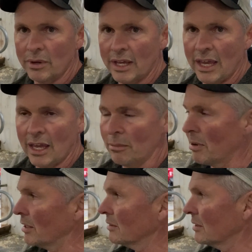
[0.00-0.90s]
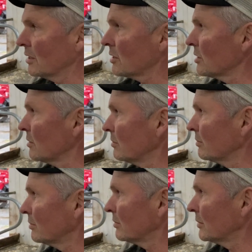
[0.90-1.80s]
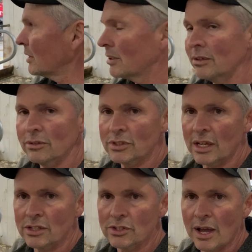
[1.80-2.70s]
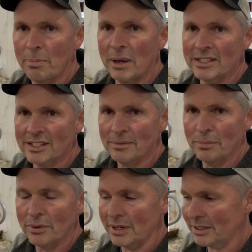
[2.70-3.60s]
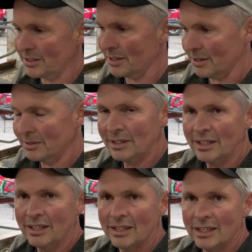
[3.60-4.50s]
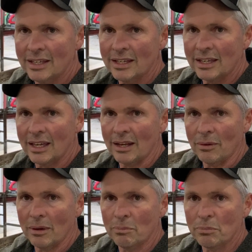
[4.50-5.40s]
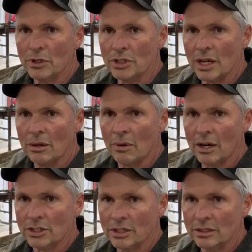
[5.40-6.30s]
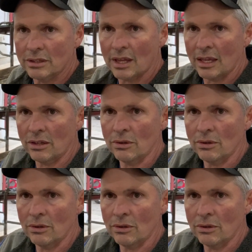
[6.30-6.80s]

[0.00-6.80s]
hay, but it's got to stop at some point. So anyway, appreciate you watching. Thank you.